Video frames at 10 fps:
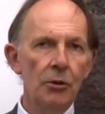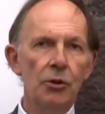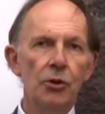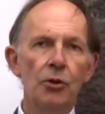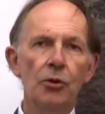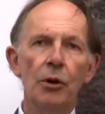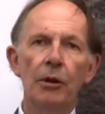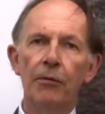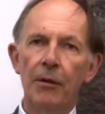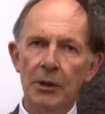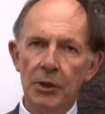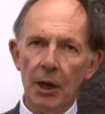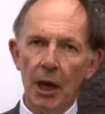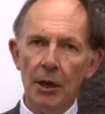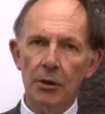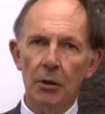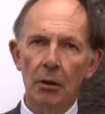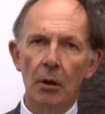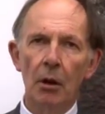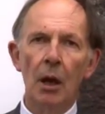to investigate
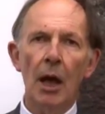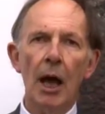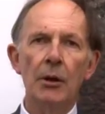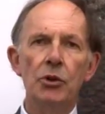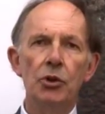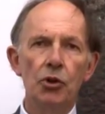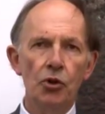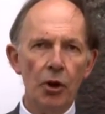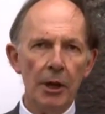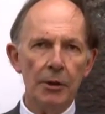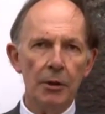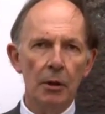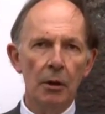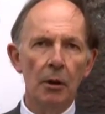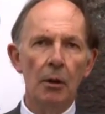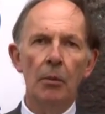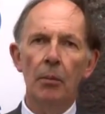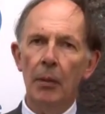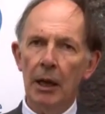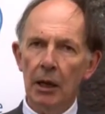and to treat
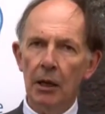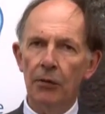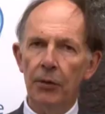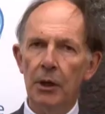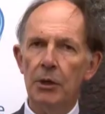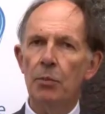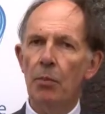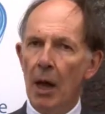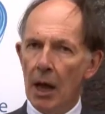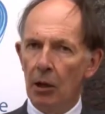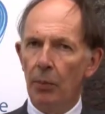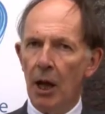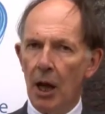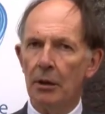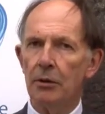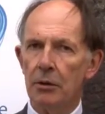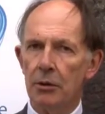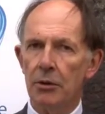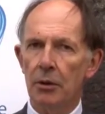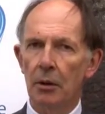many of these male
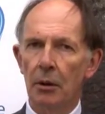partners